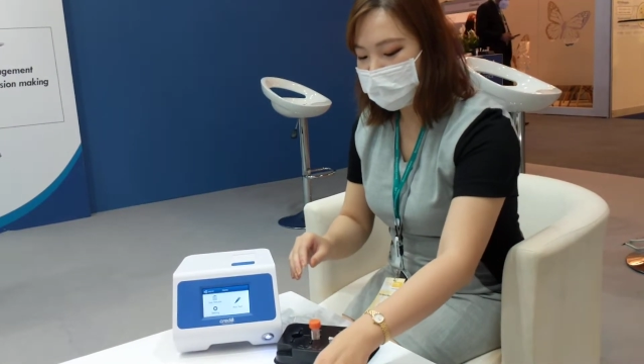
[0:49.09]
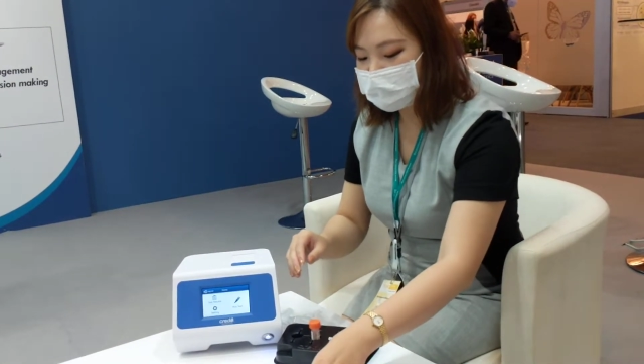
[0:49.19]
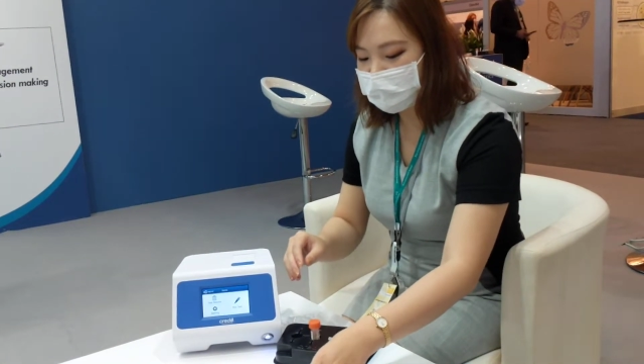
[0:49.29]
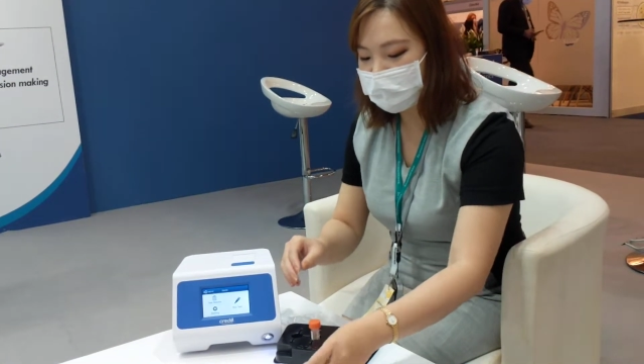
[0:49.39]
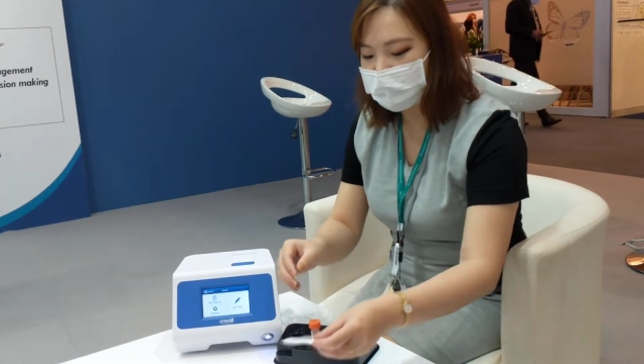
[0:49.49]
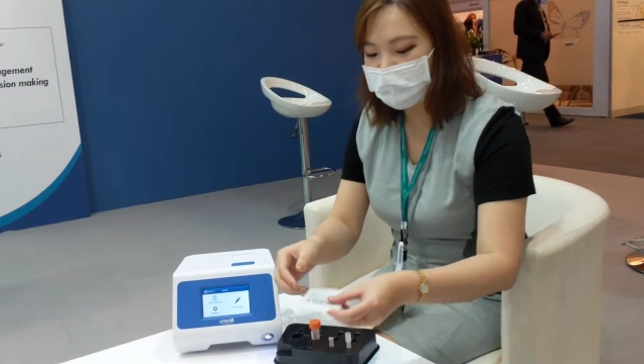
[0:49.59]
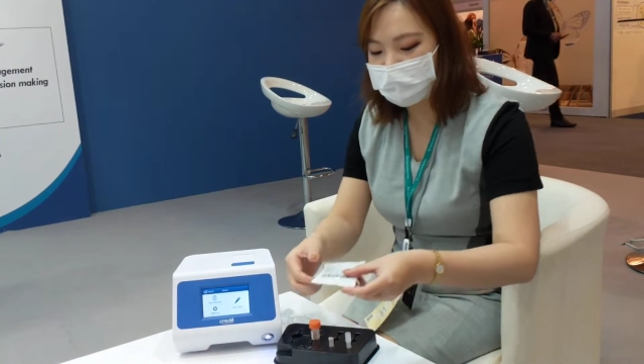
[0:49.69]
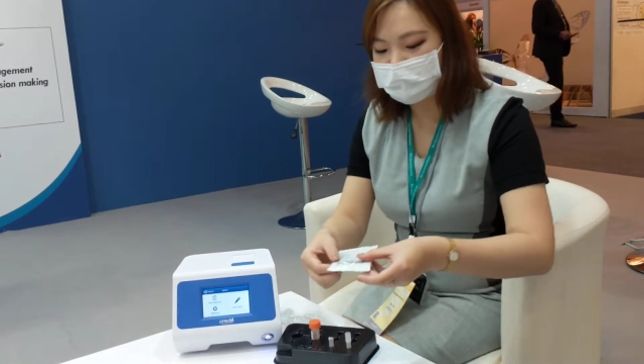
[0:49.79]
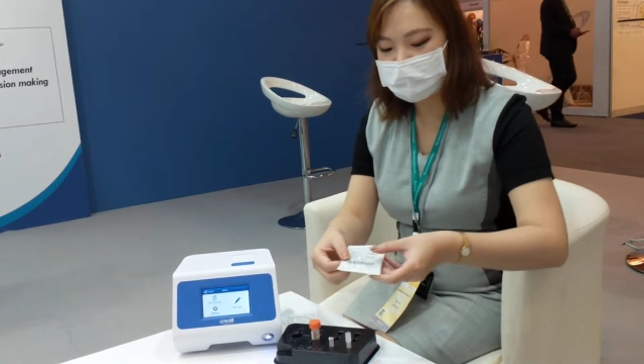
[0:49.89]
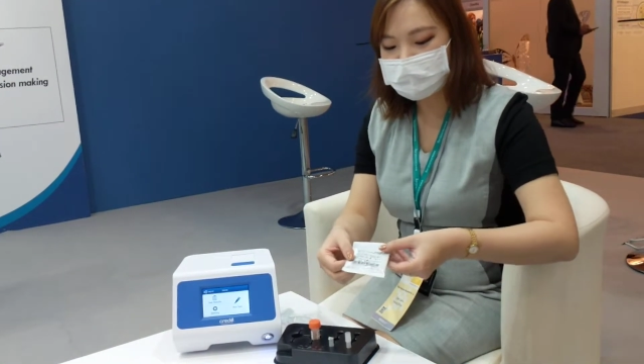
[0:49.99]
take out
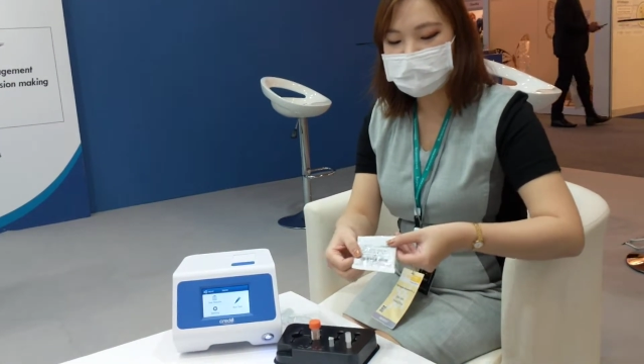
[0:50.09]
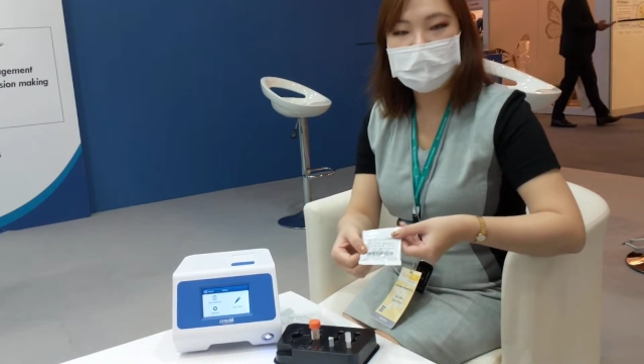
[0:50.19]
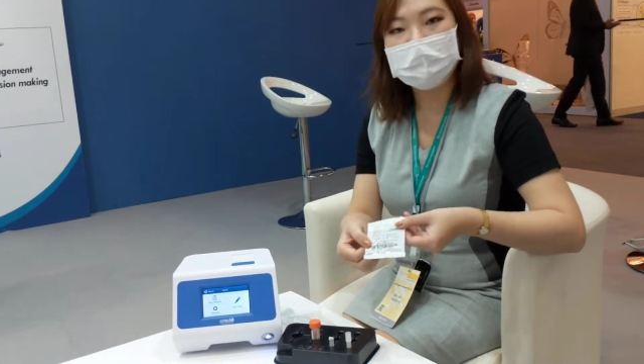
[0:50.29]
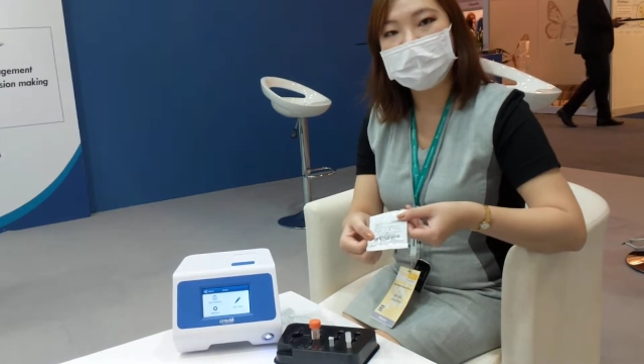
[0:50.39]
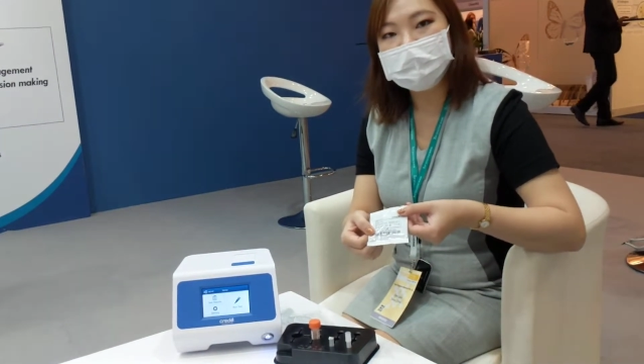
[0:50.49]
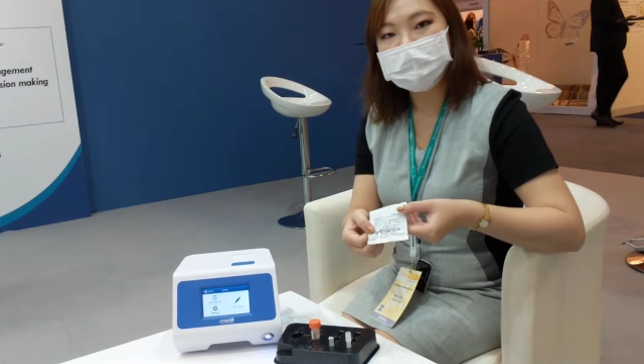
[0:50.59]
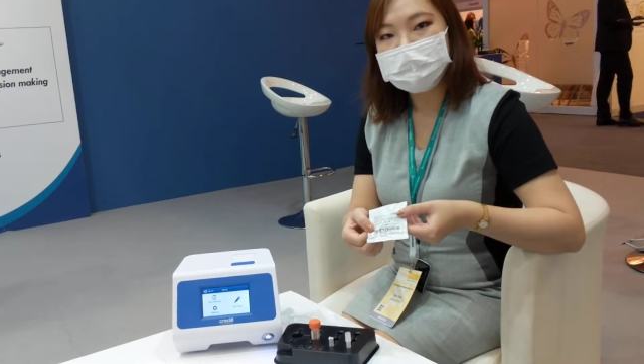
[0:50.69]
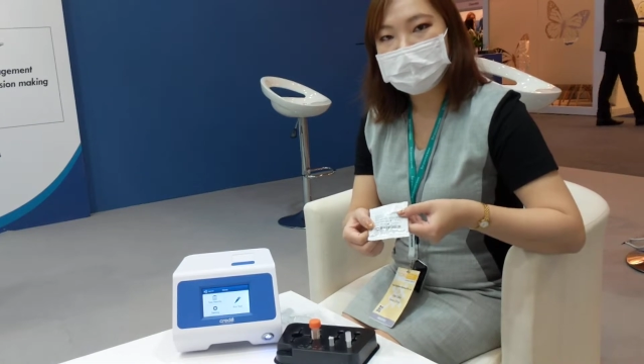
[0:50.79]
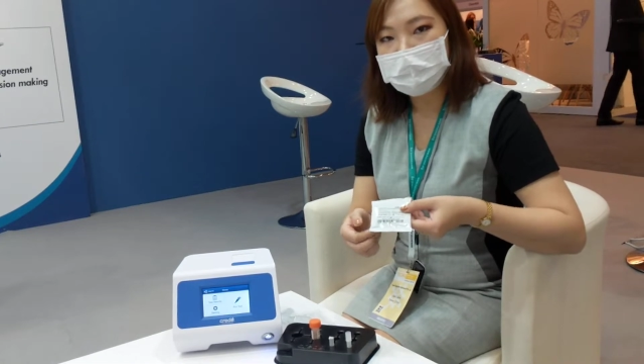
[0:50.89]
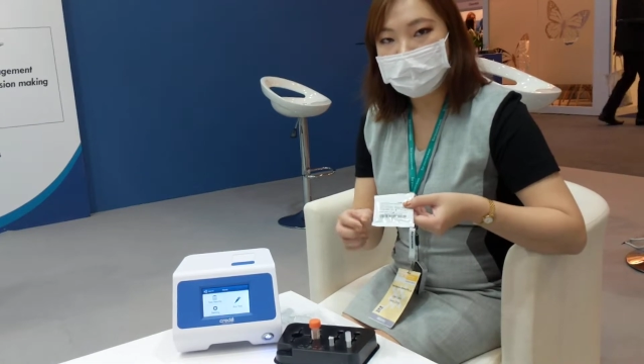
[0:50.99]
this um,
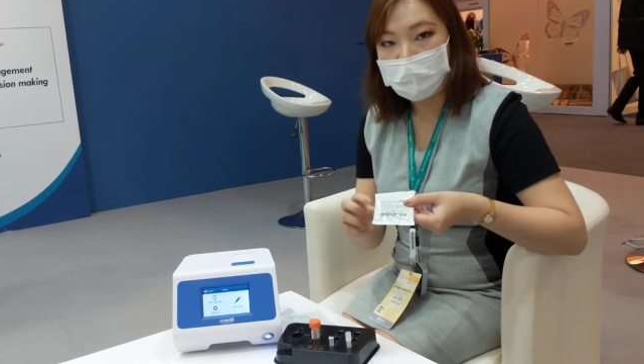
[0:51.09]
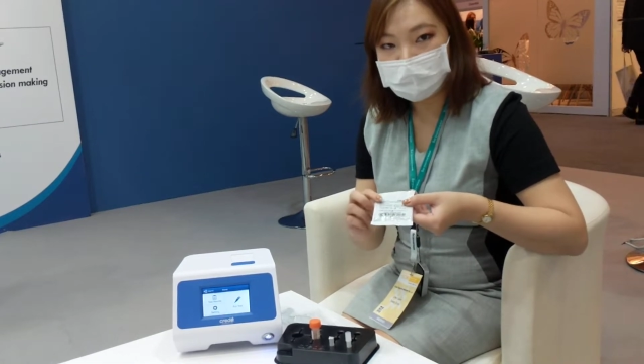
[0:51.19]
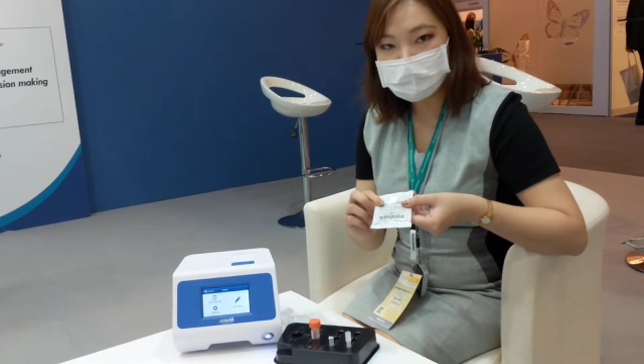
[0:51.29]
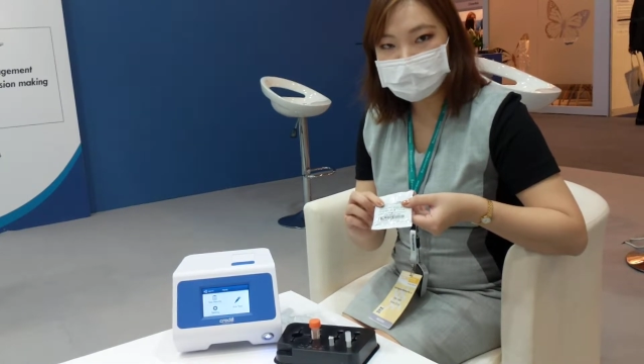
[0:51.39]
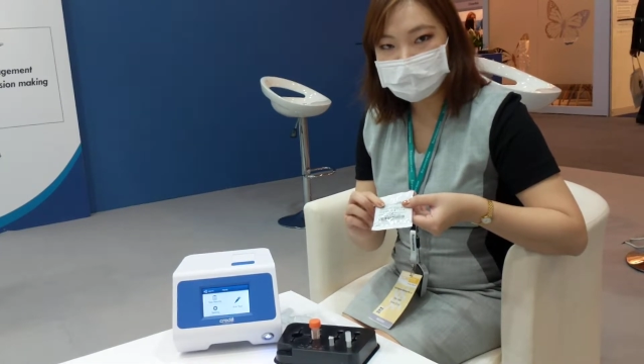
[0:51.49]
pouch,